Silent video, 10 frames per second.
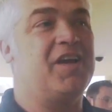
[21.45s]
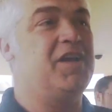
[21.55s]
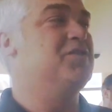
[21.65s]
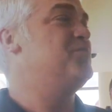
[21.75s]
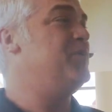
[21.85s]

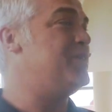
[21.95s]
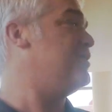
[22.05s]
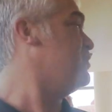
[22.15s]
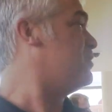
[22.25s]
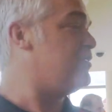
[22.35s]
speak
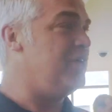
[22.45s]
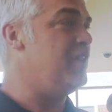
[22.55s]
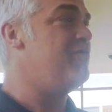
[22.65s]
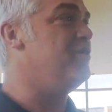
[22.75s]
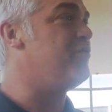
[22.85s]
to the
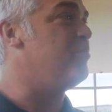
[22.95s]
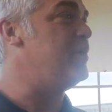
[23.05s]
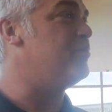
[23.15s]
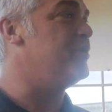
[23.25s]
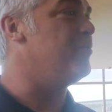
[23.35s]
11 different
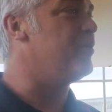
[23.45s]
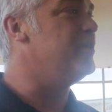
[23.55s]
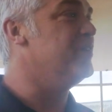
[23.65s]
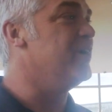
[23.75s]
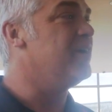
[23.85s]
people that were
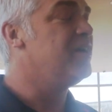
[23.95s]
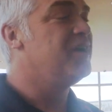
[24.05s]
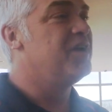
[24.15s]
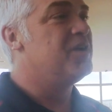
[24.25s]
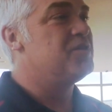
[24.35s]
in
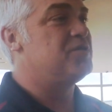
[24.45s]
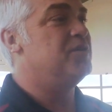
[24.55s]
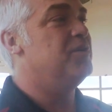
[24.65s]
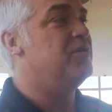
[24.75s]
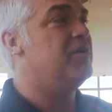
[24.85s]
there.
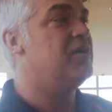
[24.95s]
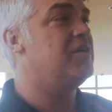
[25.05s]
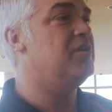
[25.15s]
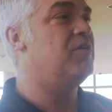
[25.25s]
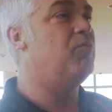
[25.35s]

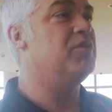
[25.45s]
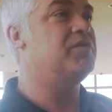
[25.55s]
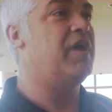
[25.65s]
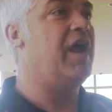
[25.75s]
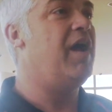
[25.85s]
So, you know,
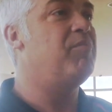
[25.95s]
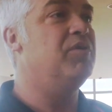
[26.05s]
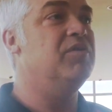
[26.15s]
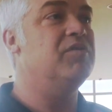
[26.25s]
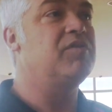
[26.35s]
once that
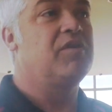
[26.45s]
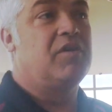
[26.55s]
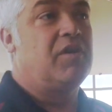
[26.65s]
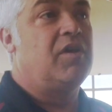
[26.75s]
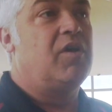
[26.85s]
happens,
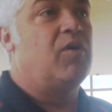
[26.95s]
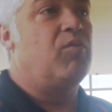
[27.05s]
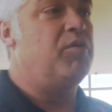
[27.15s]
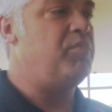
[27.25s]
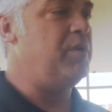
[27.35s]

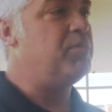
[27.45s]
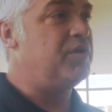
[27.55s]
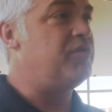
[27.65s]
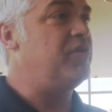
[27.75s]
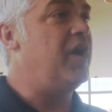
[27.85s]
when people
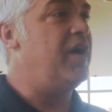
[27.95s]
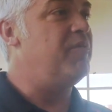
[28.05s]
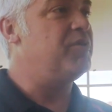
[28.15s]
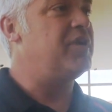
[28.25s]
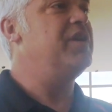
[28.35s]

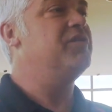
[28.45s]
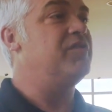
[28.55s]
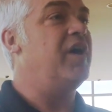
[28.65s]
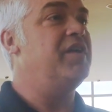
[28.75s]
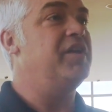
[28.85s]
decide what they
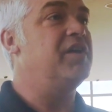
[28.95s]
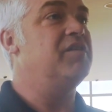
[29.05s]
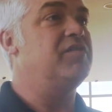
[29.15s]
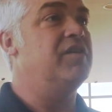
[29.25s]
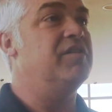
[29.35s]
decide, they
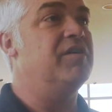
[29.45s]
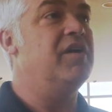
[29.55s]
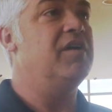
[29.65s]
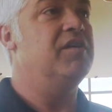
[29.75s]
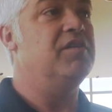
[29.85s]
get a set in their
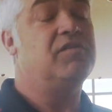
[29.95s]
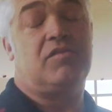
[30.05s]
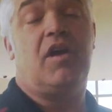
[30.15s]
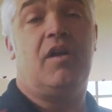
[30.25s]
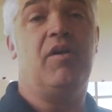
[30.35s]
head, and it's
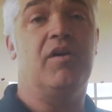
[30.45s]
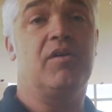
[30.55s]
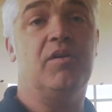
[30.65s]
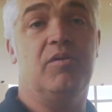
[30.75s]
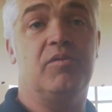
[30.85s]
kind of how
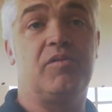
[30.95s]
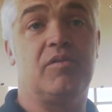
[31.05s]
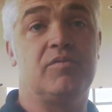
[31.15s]
it goes.